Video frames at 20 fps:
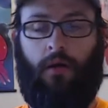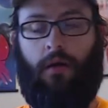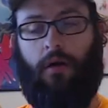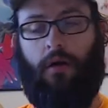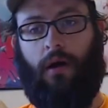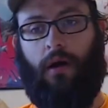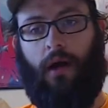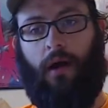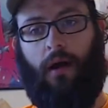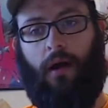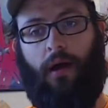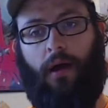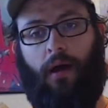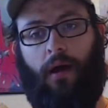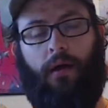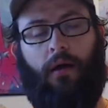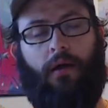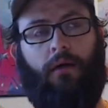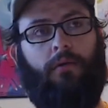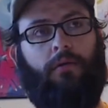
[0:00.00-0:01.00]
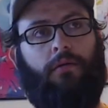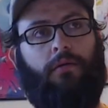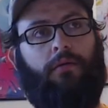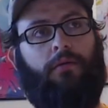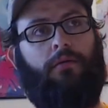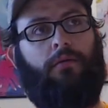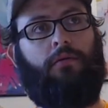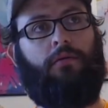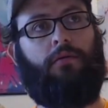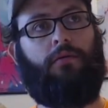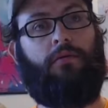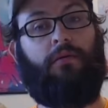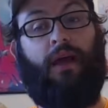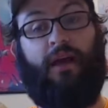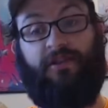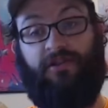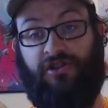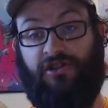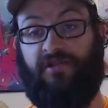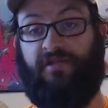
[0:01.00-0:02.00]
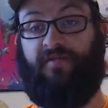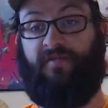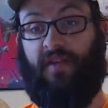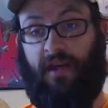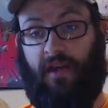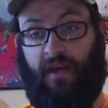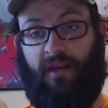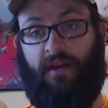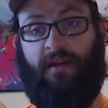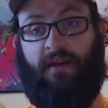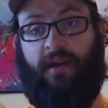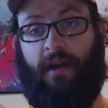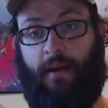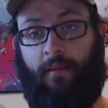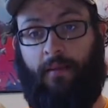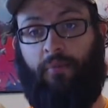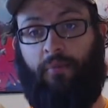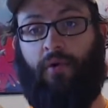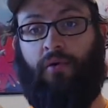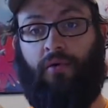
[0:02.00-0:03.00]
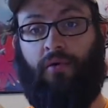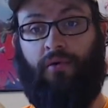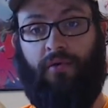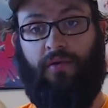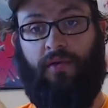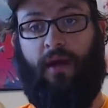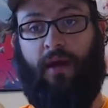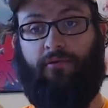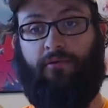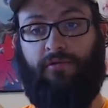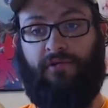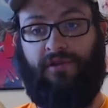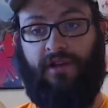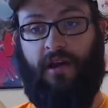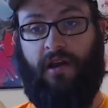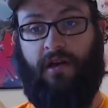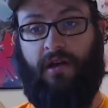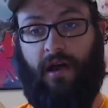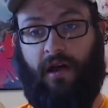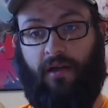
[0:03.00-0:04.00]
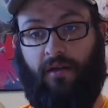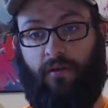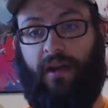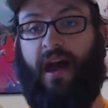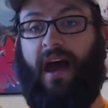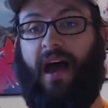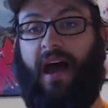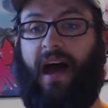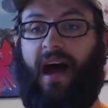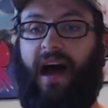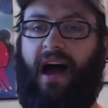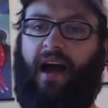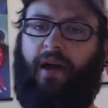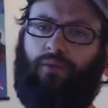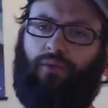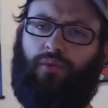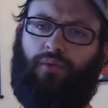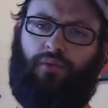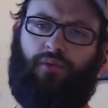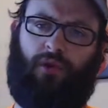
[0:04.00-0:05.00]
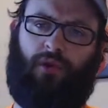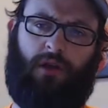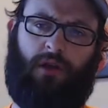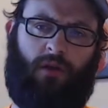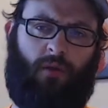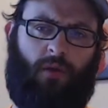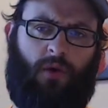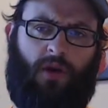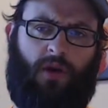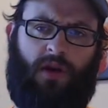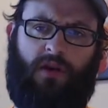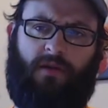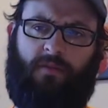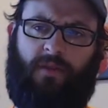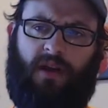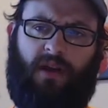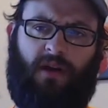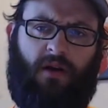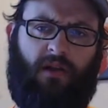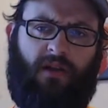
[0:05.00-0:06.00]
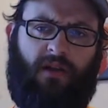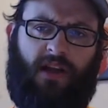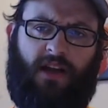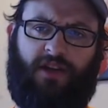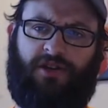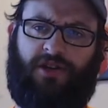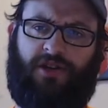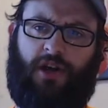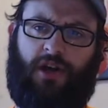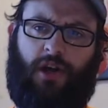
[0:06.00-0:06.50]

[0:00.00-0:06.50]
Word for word: uh, Legends of the Hidden Temple. That was another one. I really wanted to be on that show.